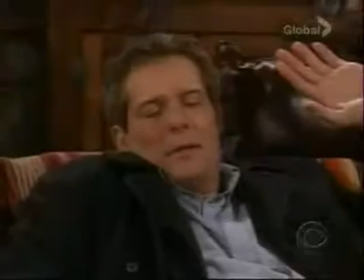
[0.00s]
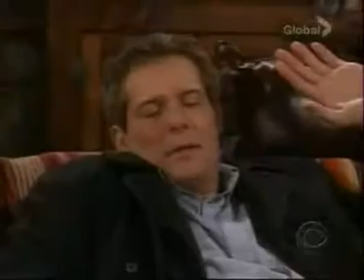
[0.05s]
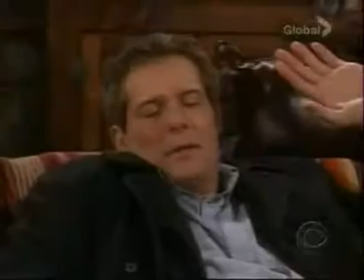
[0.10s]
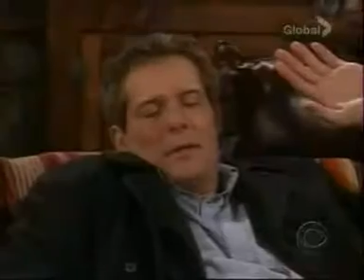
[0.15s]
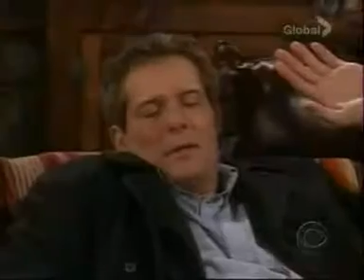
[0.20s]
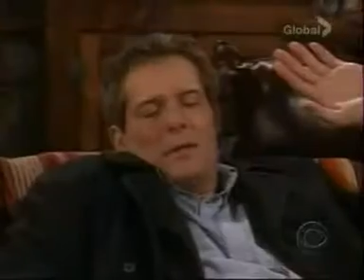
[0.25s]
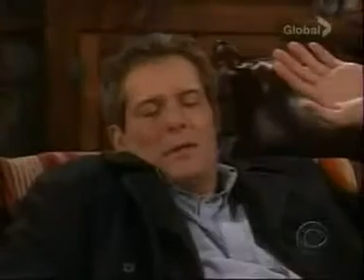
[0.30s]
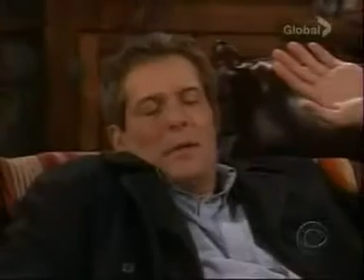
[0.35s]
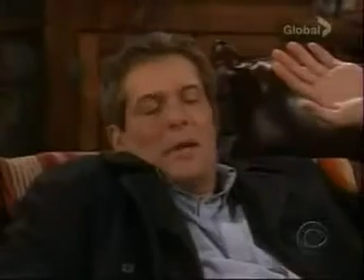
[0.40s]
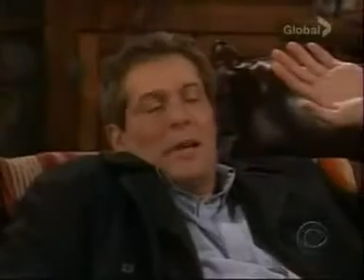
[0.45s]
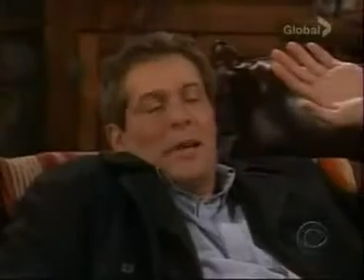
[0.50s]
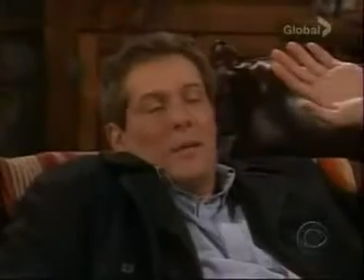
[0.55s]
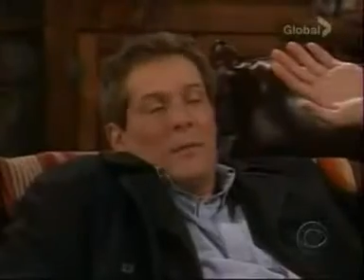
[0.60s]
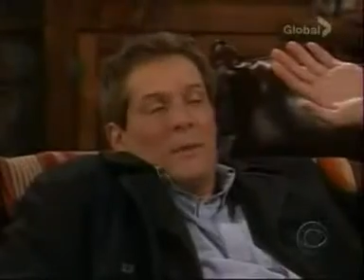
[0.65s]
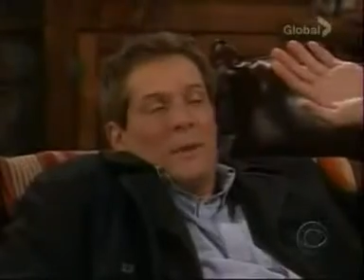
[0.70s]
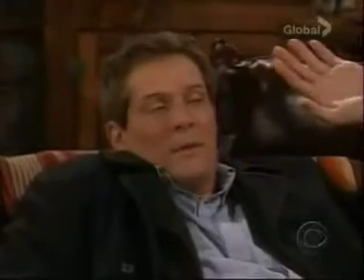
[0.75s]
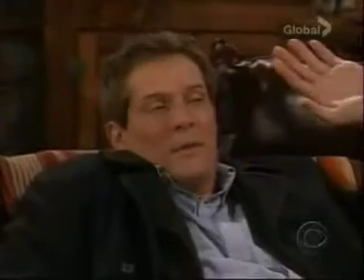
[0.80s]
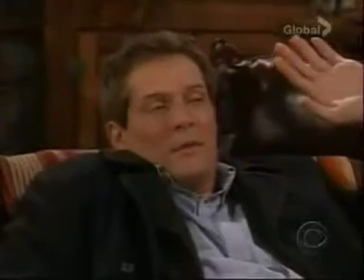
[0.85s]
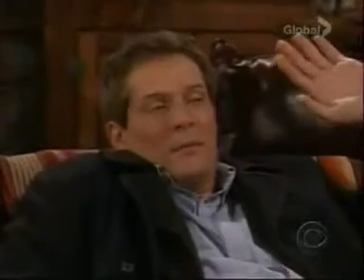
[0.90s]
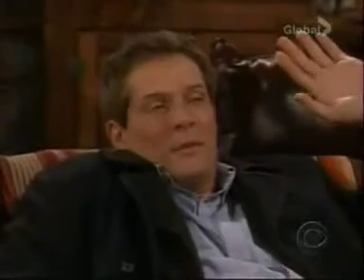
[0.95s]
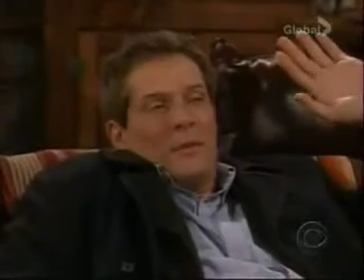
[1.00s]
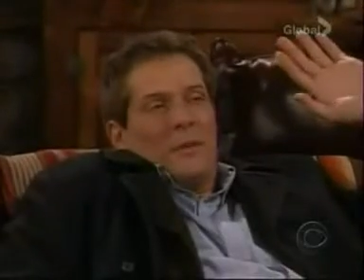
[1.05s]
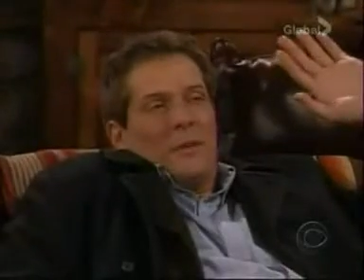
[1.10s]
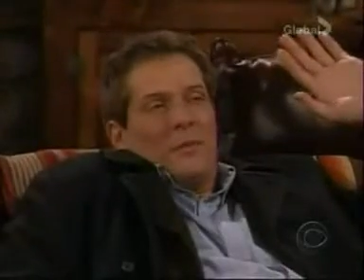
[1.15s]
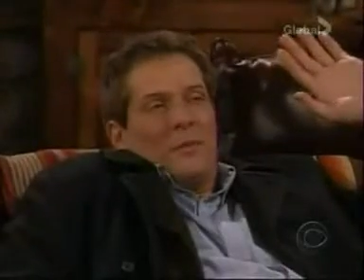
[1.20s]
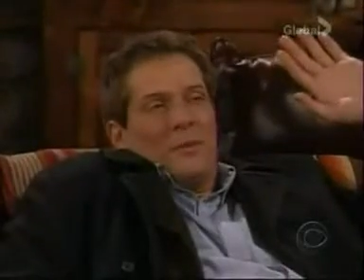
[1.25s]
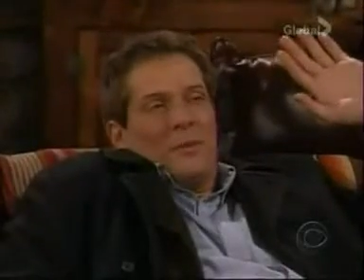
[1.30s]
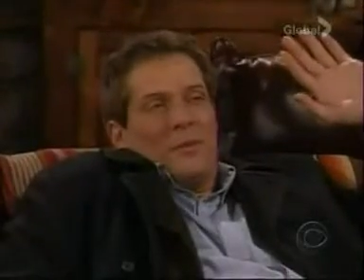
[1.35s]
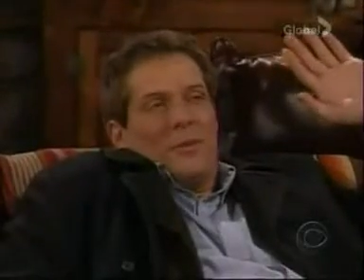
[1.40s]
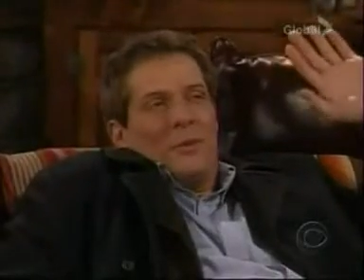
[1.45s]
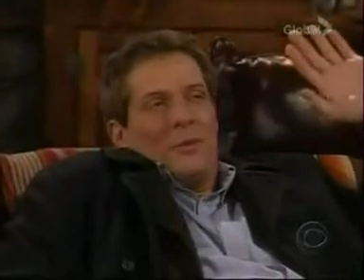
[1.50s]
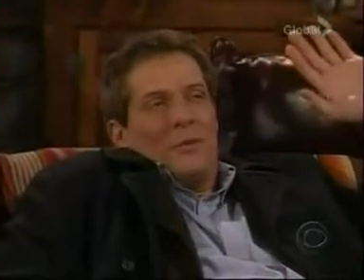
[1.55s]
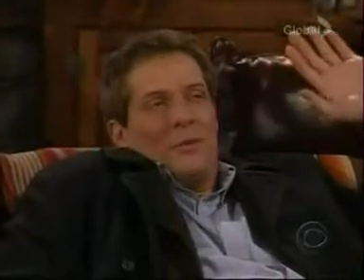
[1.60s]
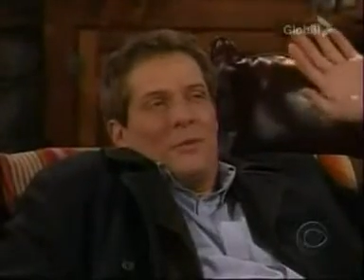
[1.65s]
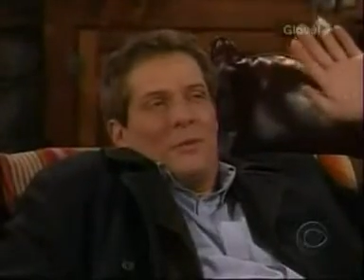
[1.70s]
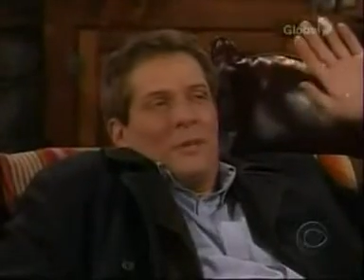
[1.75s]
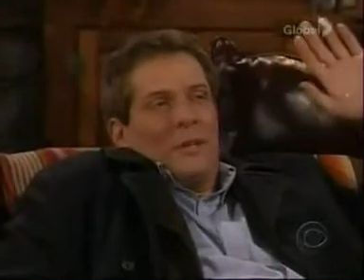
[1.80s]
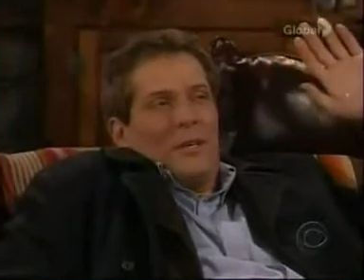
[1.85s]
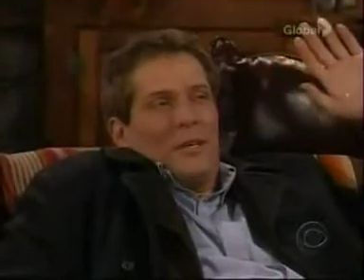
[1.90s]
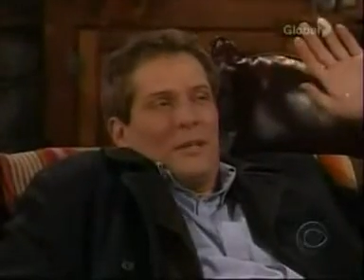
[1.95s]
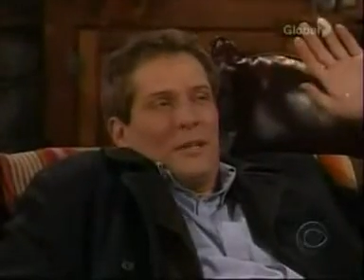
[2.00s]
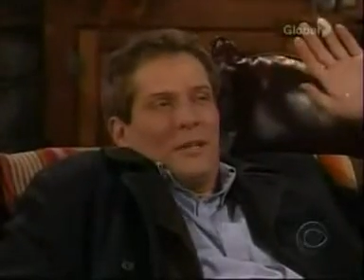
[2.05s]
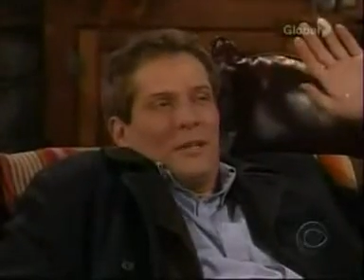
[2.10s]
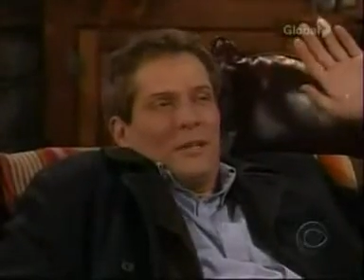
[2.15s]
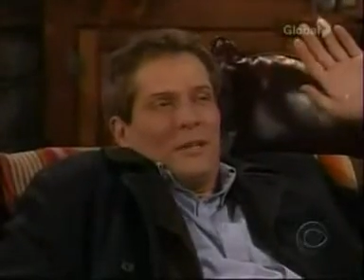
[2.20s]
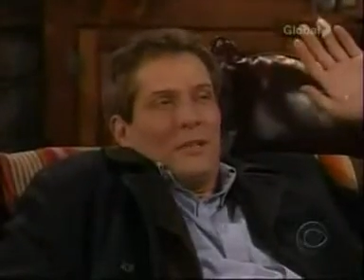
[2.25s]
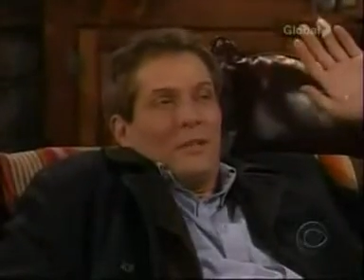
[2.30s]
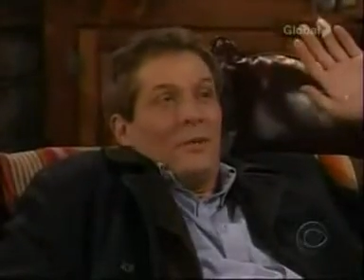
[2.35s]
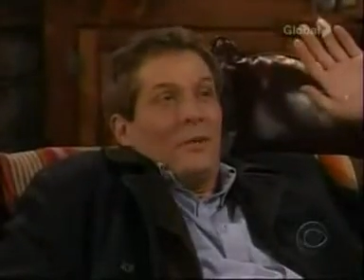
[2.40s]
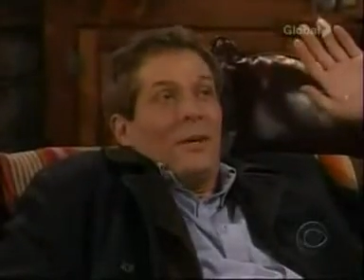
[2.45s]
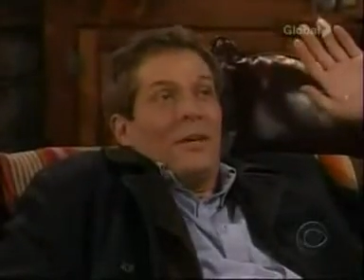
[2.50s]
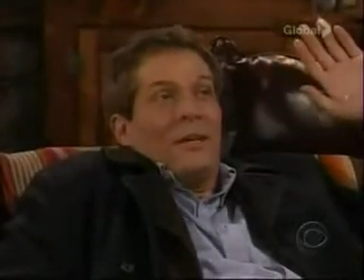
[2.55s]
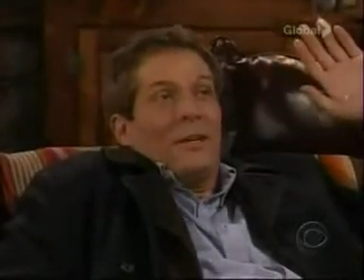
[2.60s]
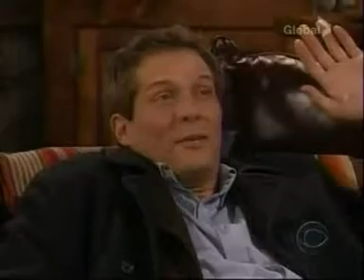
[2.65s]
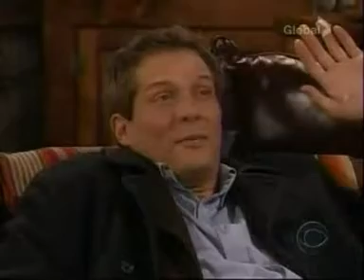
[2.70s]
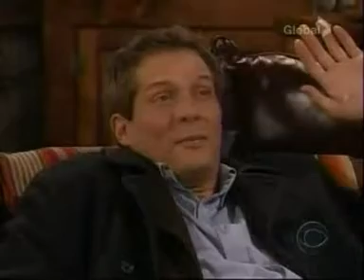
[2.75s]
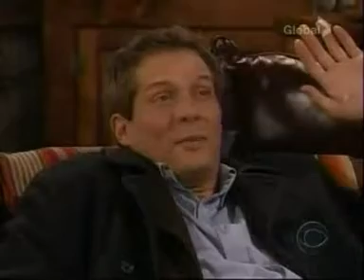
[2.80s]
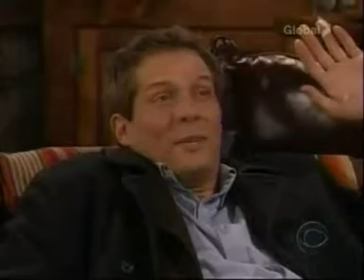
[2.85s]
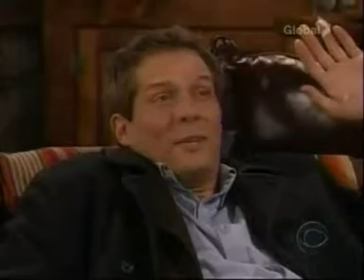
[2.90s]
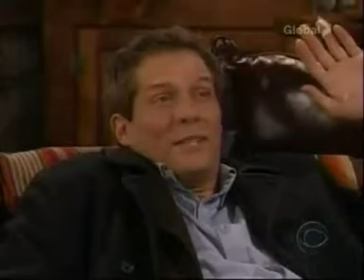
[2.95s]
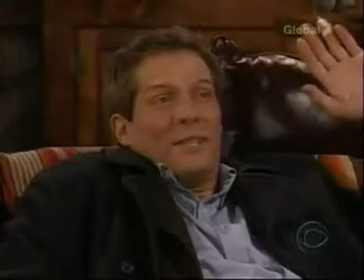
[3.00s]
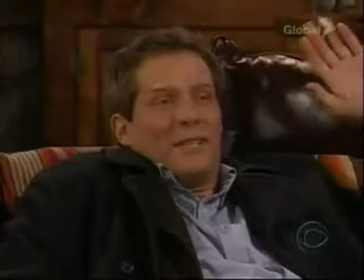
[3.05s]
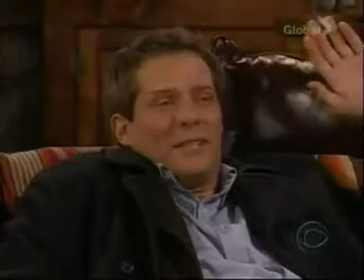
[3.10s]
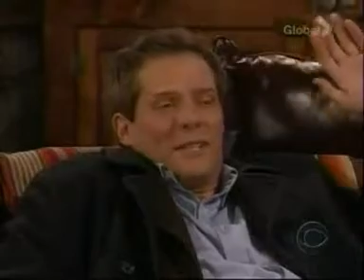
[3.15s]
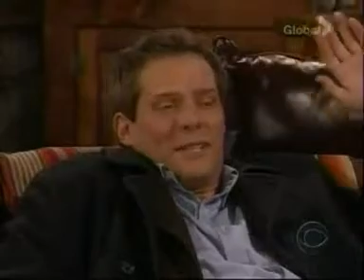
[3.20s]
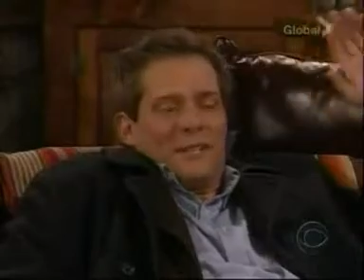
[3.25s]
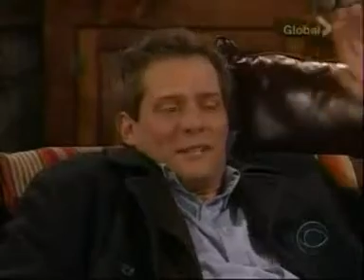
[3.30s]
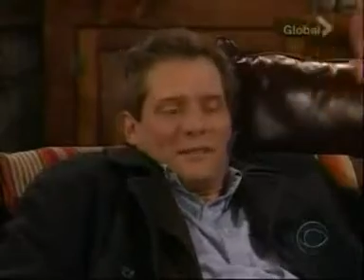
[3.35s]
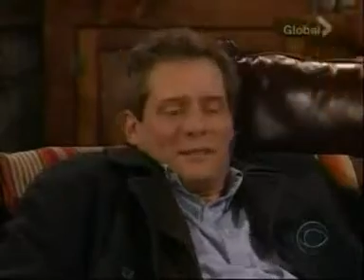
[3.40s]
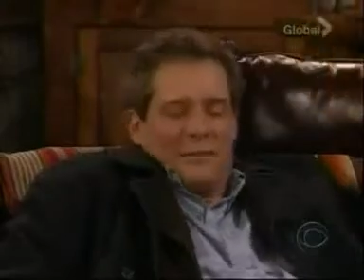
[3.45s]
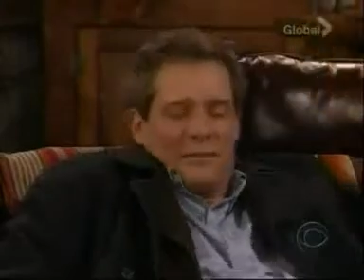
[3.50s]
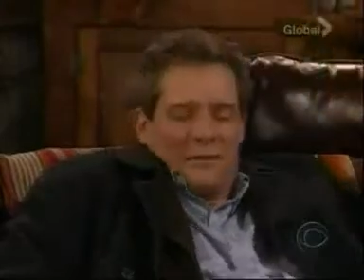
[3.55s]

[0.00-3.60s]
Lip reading: I had a dream I was being pursued by a two-headed beast.